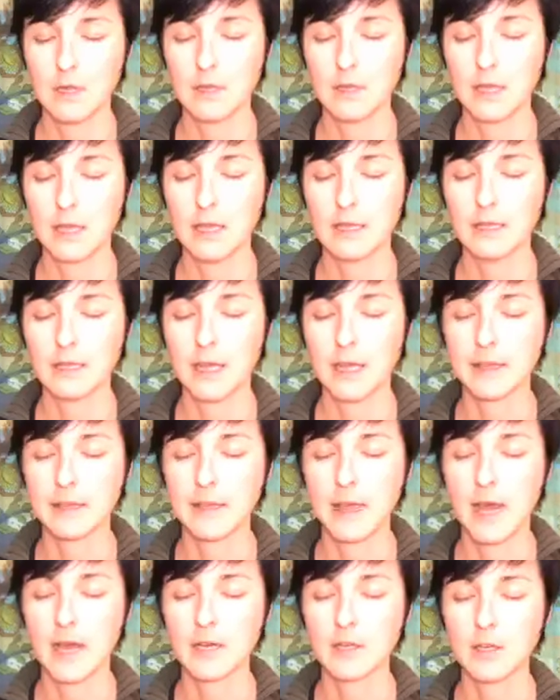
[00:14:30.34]
And then let
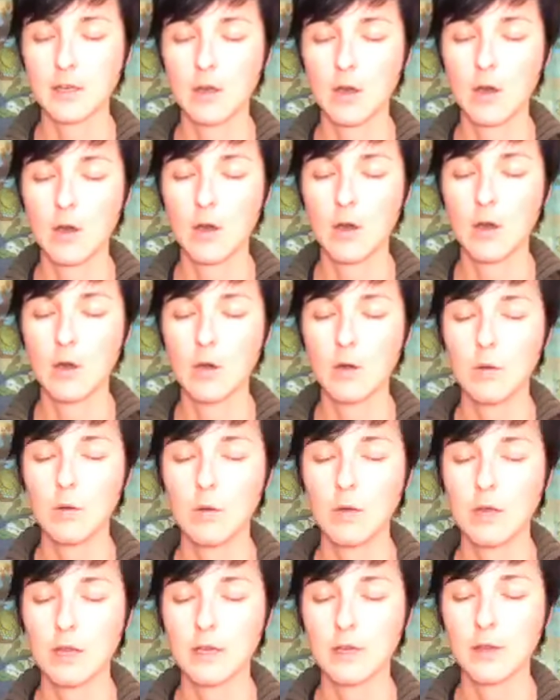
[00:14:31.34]
that go
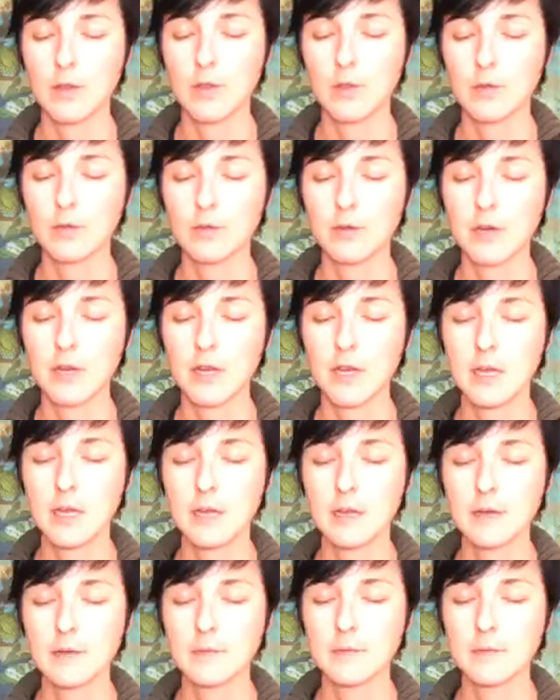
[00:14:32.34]
in 3,